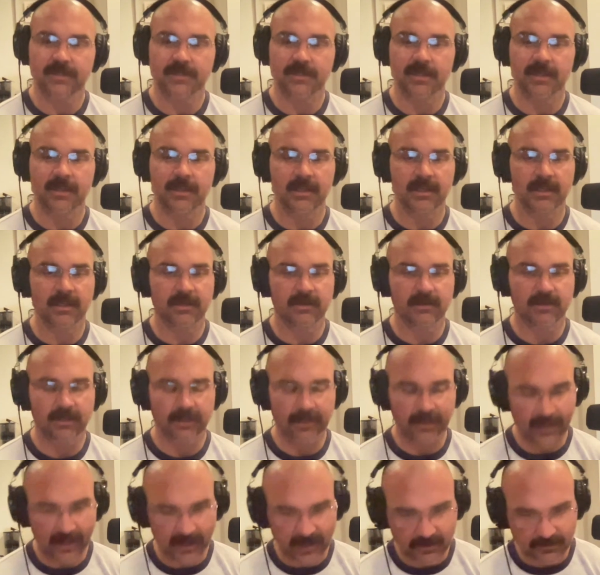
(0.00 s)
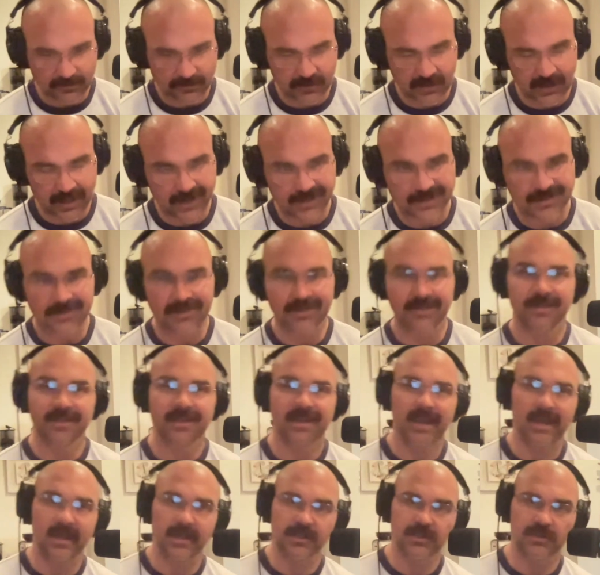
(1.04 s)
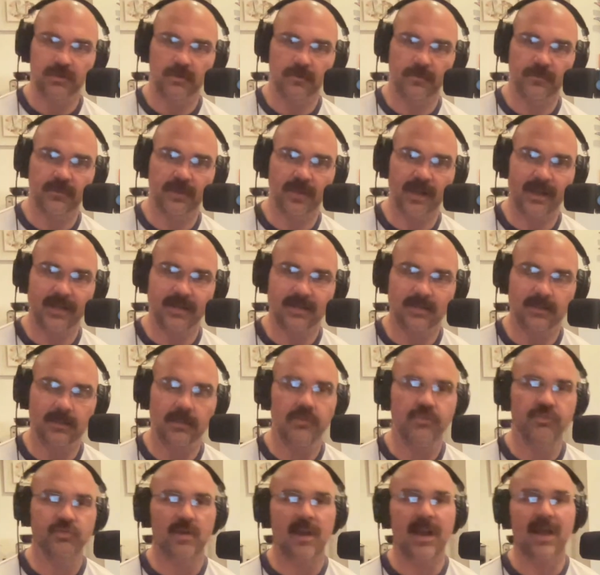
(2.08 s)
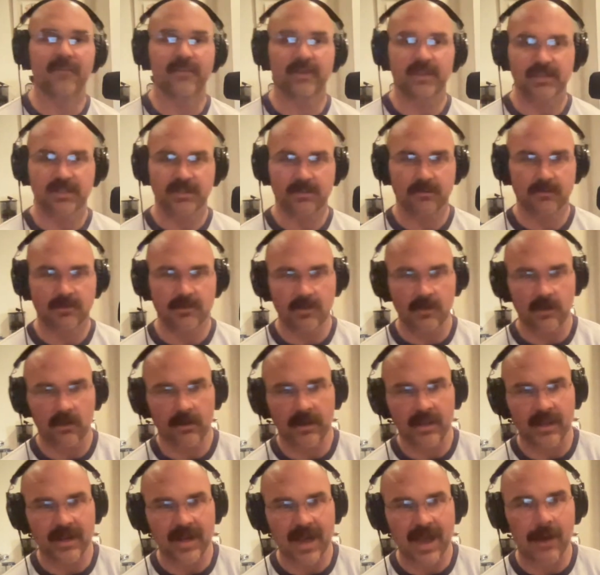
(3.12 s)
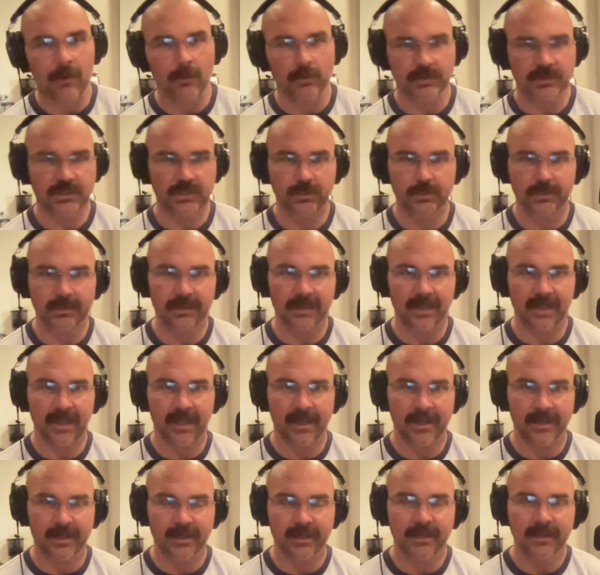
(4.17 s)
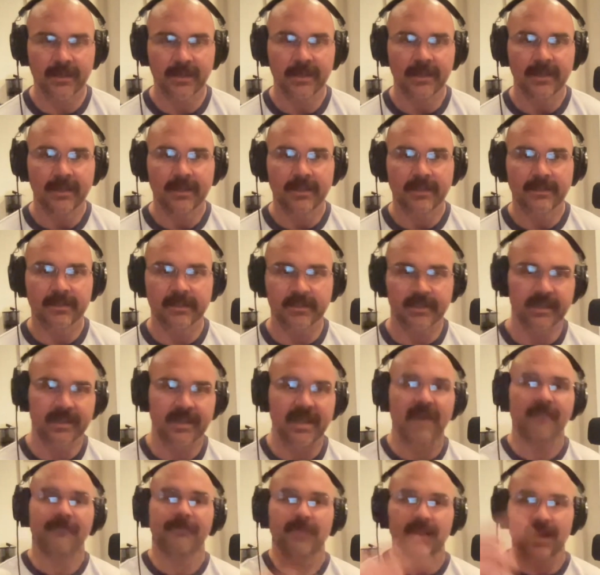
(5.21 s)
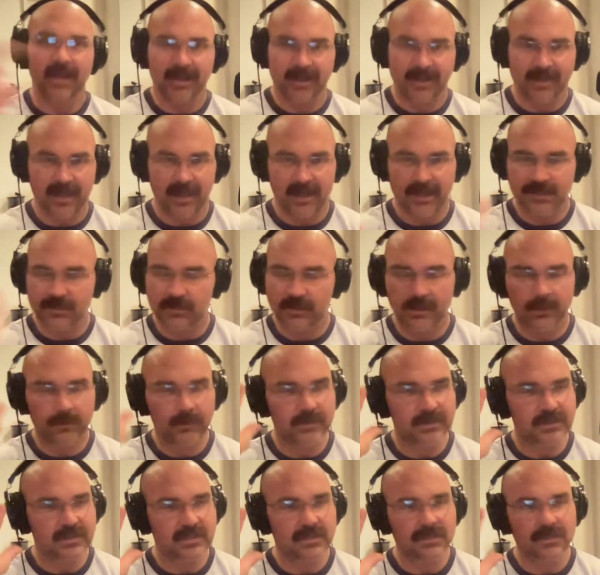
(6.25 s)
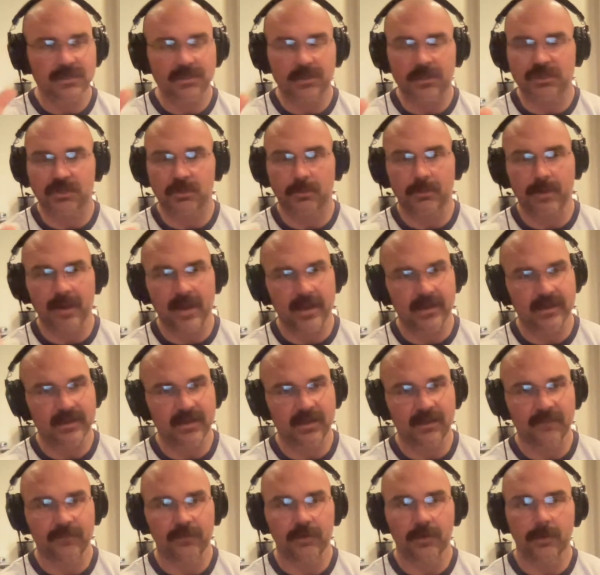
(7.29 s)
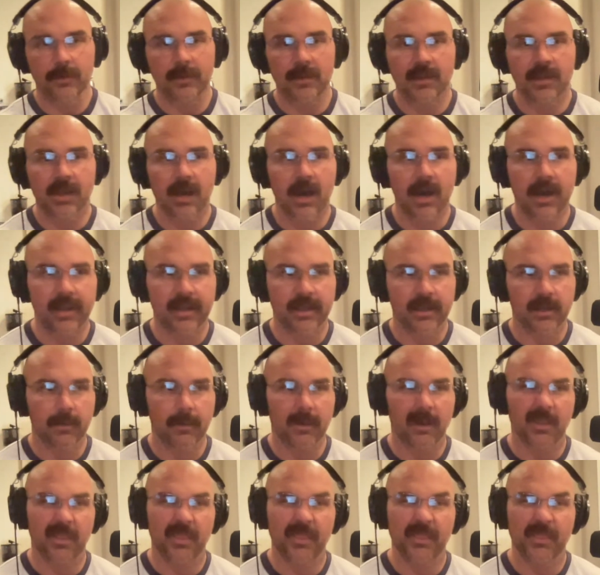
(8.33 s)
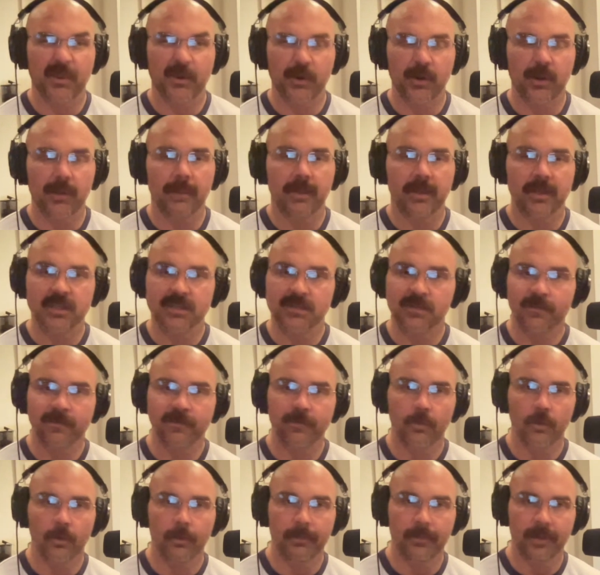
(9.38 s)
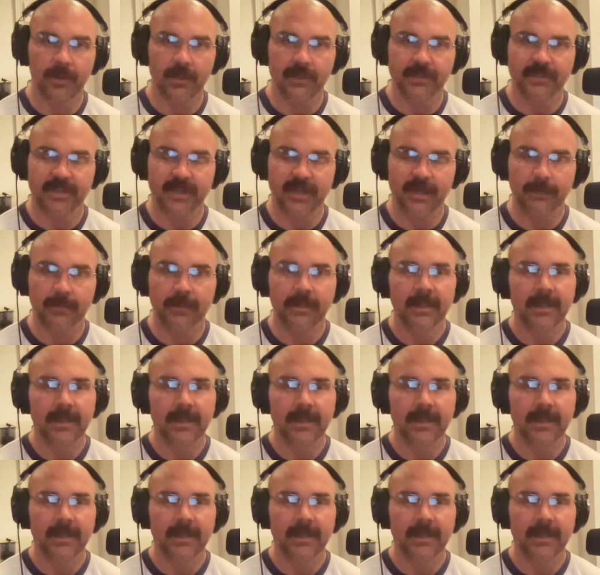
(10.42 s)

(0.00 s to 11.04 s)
and then delayed flights and then canceled flights and then driving 8 hours to Atlanta to get that flight canceled. It was such a bad day for him. He got in about 30 minutes before bell time.